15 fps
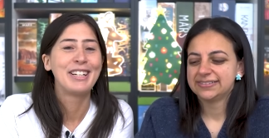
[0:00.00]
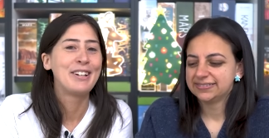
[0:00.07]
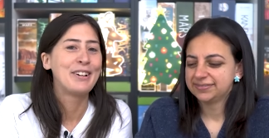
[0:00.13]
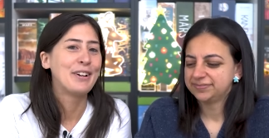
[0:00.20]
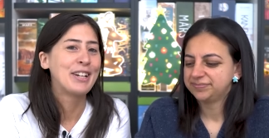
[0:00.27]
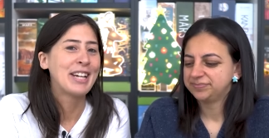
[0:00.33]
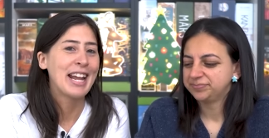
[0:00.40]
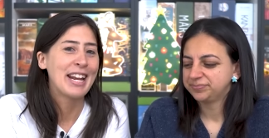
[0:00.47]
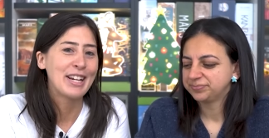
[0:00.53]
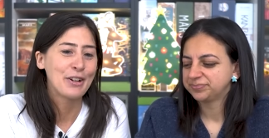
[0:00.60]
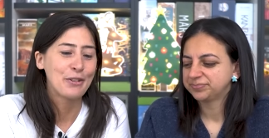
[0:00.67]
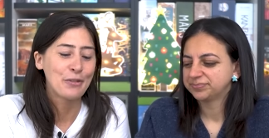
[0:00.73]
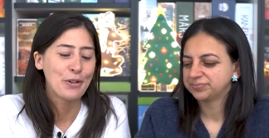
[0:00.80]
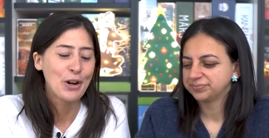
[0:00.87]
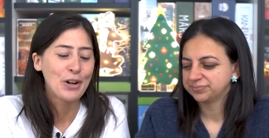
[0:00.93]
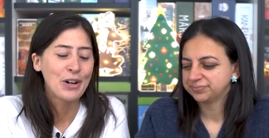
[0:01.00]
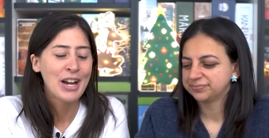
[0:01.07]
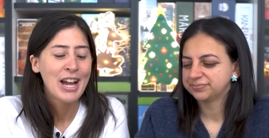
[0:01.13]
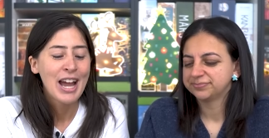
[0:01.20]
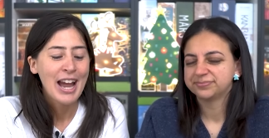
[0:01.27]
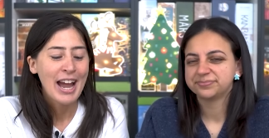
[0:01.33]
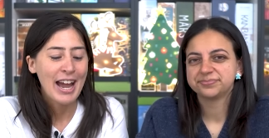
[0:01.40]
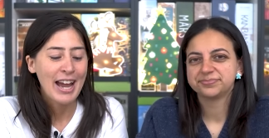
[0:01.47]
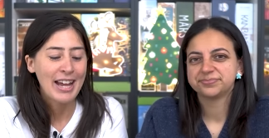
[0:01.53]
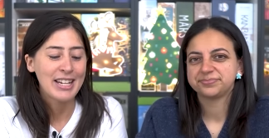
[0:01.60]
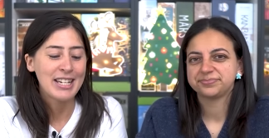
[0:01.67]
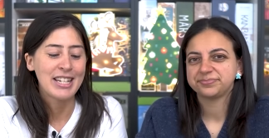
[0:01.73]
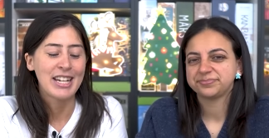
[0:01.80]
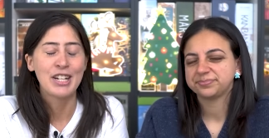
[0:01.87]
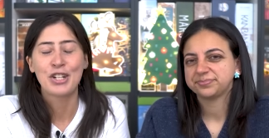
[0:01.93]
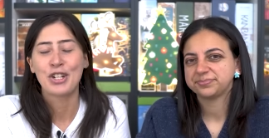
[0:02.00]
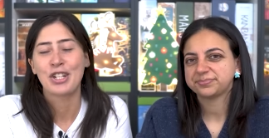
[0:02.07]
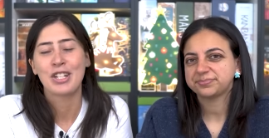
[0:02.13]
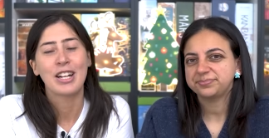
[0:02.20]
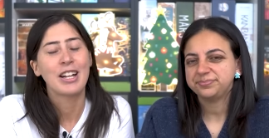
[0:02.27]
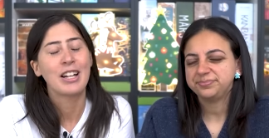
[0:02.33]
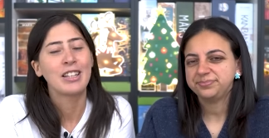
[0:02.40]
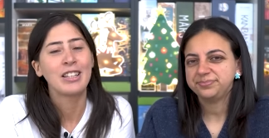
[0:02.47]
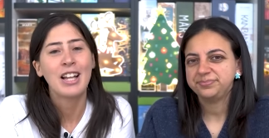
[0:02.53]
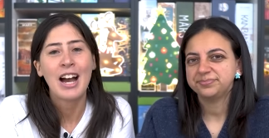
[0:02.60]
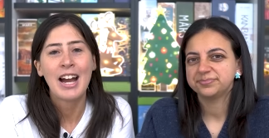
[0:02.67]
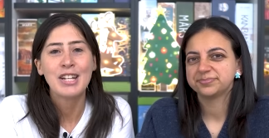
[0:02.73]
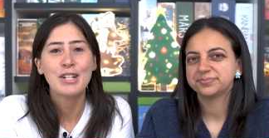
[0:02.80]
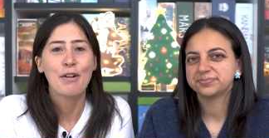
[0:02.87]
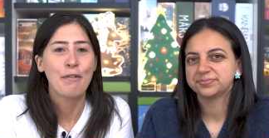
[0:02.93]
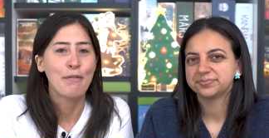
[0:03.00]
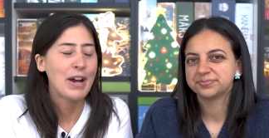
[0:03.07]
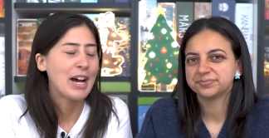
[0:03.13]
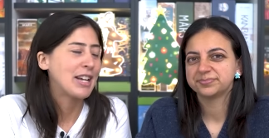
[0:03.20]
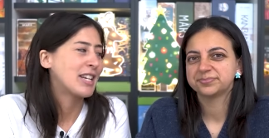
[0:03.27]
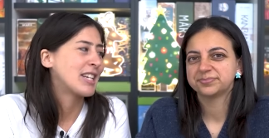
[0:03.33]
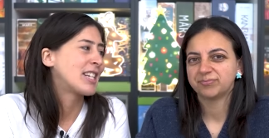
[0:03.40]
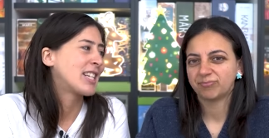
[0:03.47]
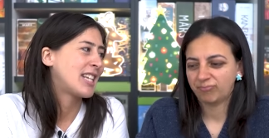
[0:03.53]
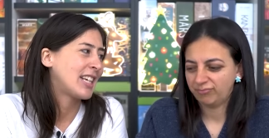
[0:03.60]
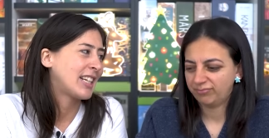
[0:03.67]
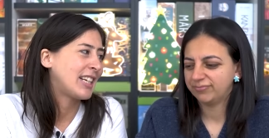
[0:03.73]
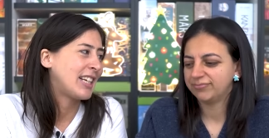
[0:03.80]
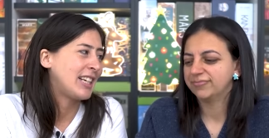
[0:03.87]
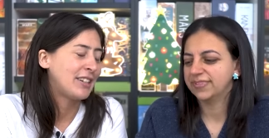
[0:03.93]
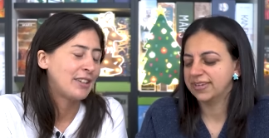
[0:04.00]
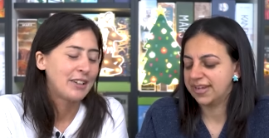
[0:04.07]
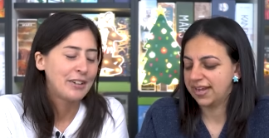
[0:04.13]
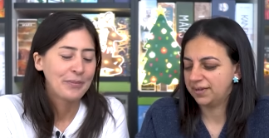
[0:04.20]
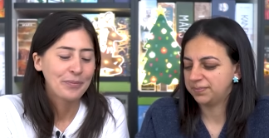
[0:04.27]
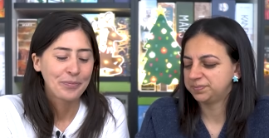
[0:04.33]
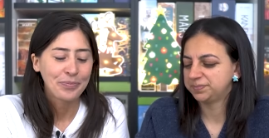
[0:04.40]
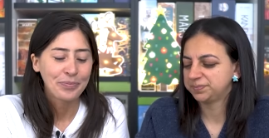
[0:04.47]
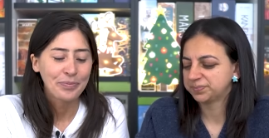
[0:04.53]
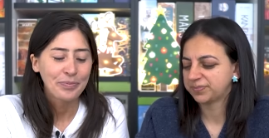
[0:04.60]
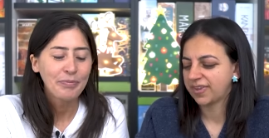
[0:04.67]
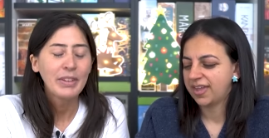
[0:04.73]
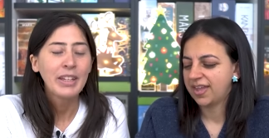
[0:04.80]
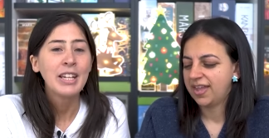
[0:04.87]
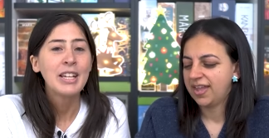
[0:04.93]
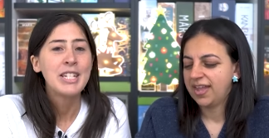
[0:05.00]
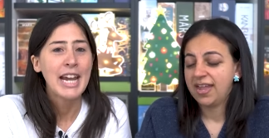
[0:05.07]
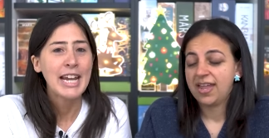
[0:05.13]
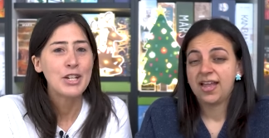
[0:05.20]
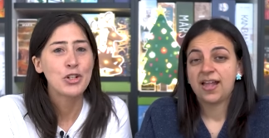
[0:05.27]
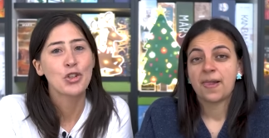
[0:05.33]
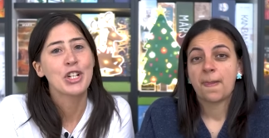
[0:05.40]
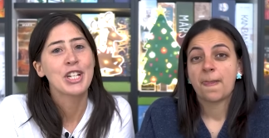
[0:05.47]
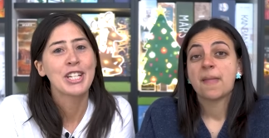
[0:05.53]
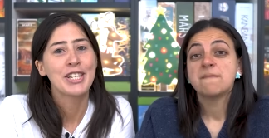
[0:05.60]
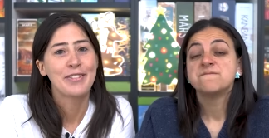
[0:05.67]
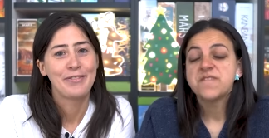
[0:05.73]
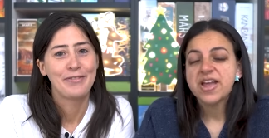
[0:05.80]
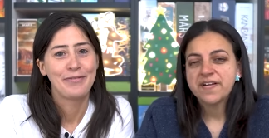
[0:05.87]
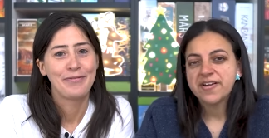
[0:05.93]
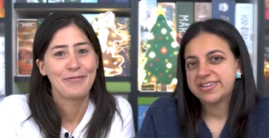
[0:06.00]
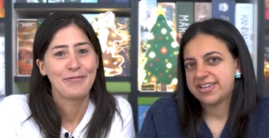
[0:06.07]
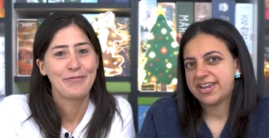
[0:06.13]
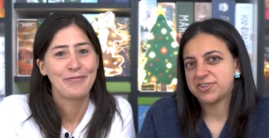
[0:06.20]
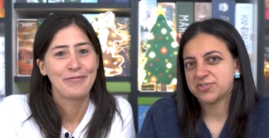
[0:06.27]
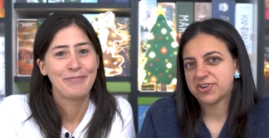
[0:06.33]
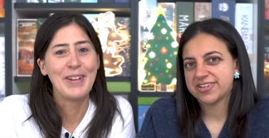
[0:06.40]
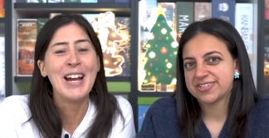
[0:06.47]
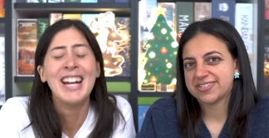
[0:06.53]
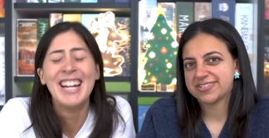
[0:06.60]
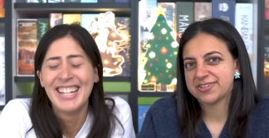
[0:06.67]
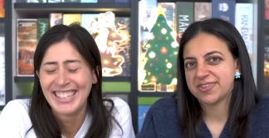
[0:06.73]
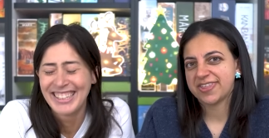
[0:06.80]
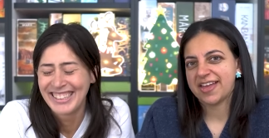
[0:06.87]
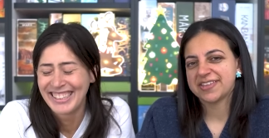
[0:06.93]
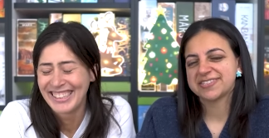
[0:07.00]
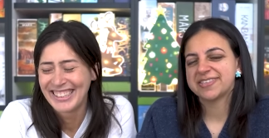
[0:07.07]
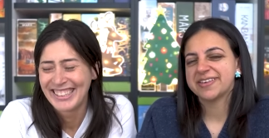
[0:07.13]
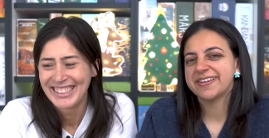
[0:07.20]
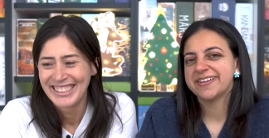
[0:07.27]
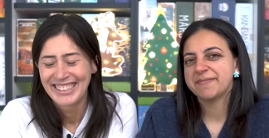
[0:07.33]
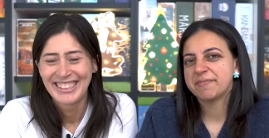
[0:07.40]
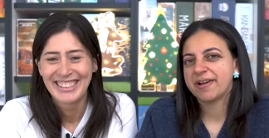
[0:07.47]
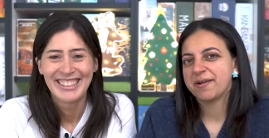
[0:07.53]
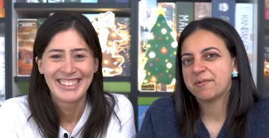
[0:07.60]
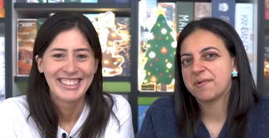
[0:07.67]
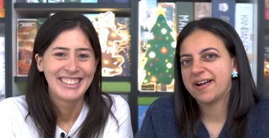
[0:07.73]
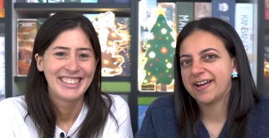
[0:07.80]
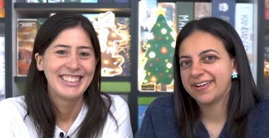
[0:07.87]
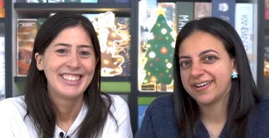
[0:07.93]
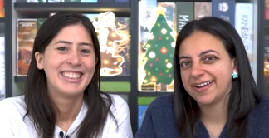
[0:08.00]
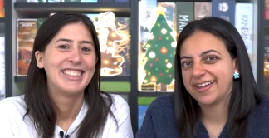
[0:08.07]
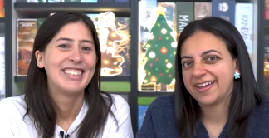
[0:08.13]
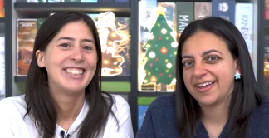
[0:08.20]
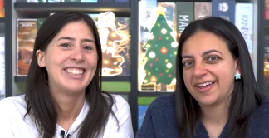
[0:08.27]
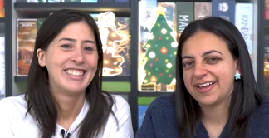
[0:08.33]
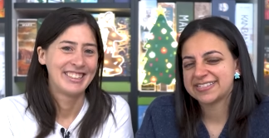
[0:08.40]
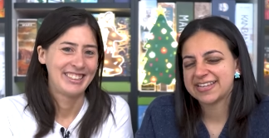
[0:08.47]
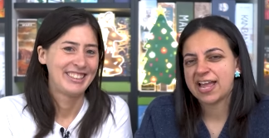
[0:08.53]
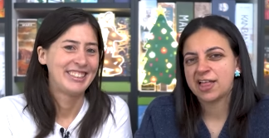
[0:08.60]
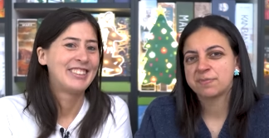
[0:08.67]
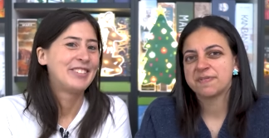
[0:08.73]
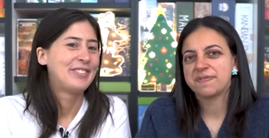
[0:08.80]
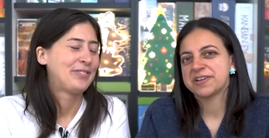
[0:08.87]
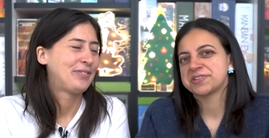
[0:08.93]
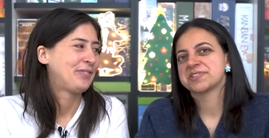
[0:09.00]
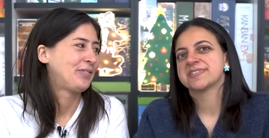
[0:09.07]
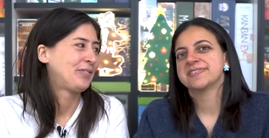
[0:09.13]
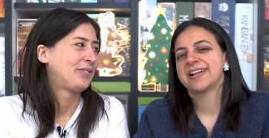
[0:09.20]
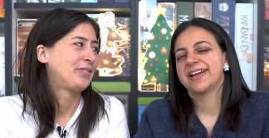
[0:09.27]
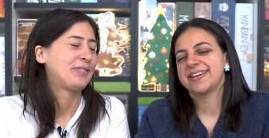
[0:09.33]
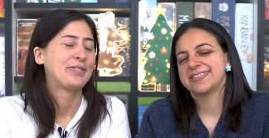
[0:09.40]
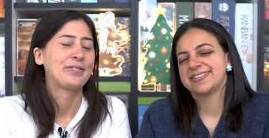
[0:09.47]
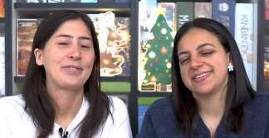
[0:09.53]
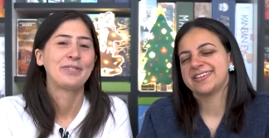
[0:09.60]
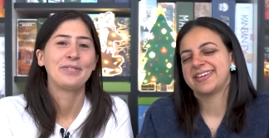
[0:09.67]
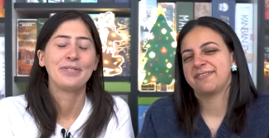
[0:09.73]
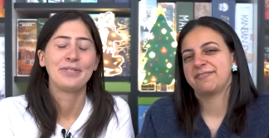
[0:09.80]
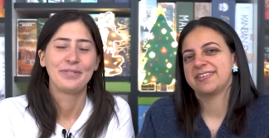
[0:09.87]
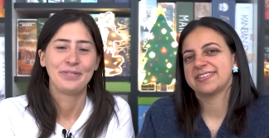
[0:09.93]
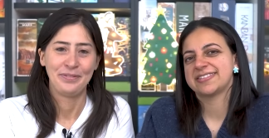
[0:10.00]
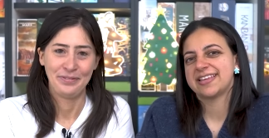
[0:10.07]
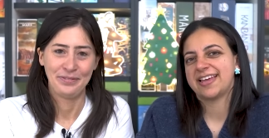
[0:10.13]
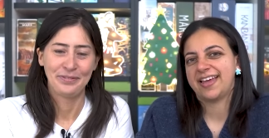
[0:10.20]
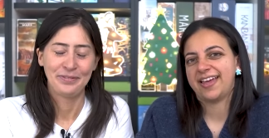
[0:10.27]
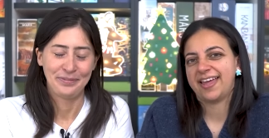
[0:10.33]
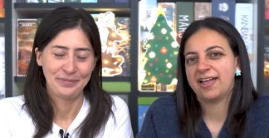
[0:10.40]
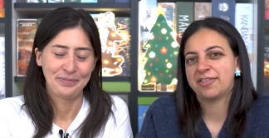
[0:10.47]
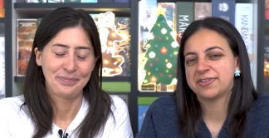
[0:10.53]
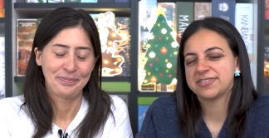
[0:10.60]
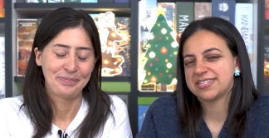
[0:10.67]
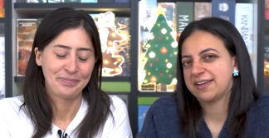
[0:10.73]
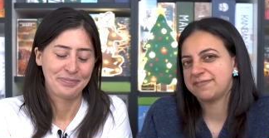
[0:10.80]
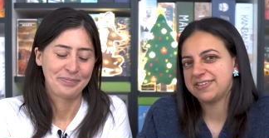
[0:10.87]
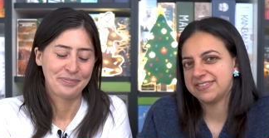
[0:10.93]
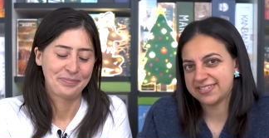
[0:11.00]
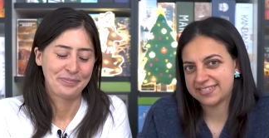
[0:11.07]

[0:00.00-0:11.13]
Speaker 1: you know, getting it wrong. And it's just light, fun, silly. Yeah dangerous
Speaker 2: very dangerous so that's the my one uh, as a health professional i need to give this uh, health and safety